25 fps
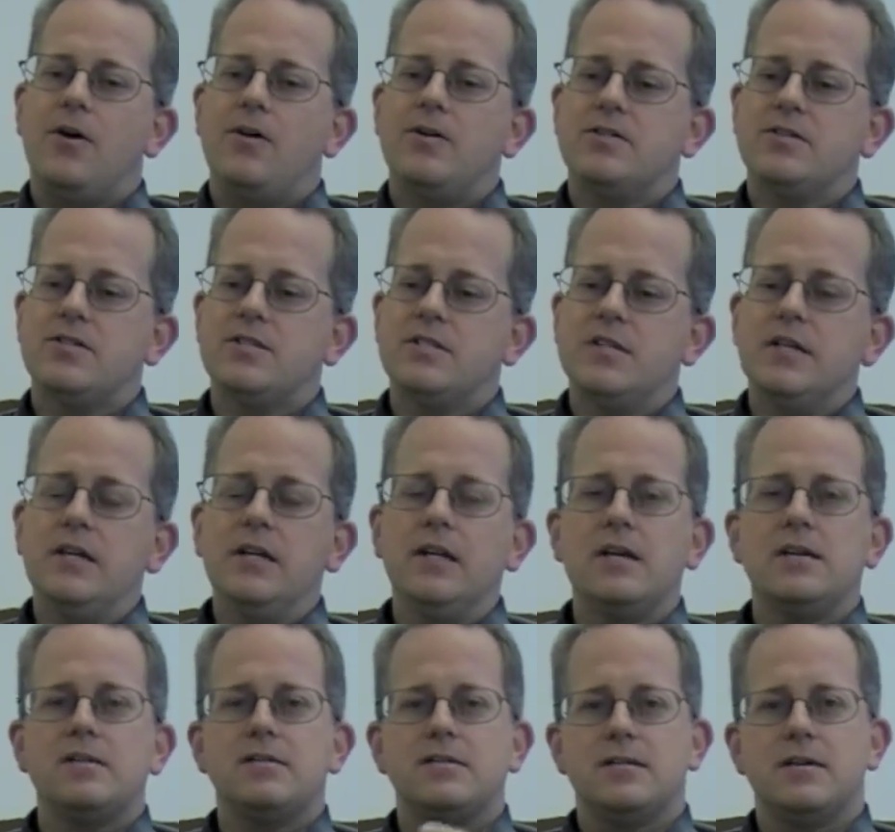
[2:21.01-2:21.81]

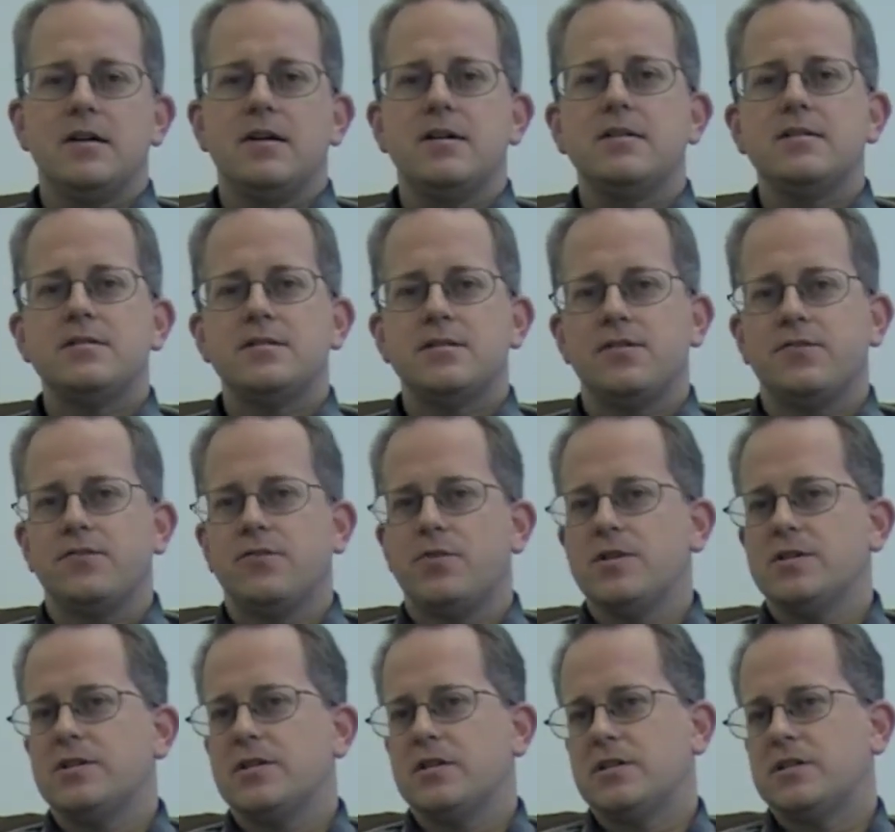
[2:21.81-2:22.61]
still exists in
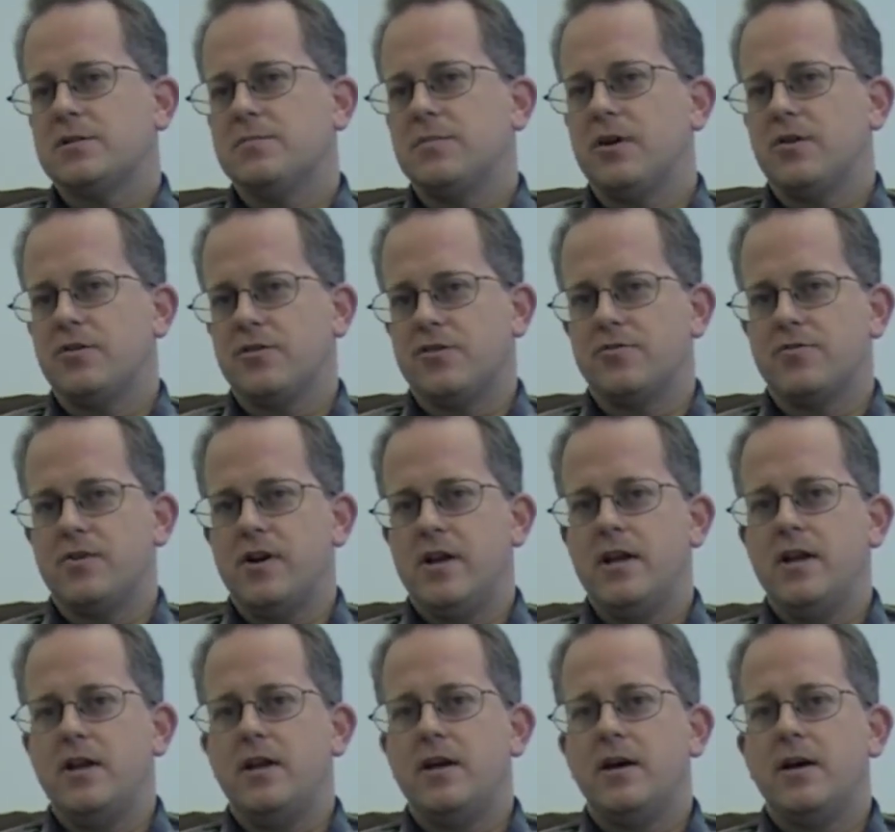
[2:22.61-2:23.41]
Voice
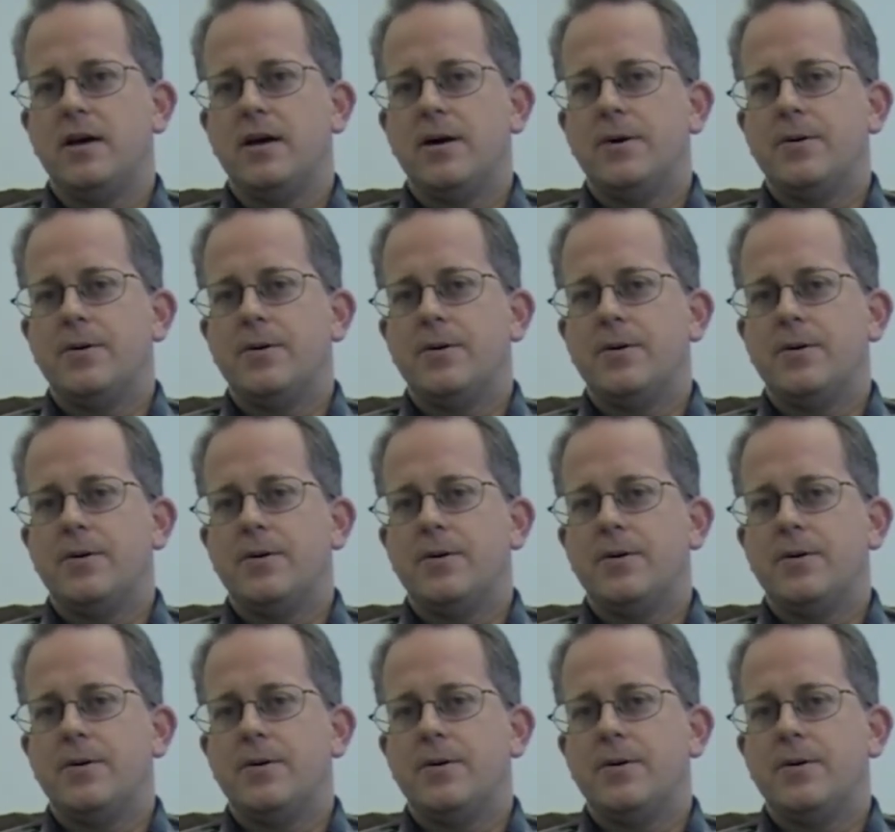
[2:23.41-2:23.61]
XML3,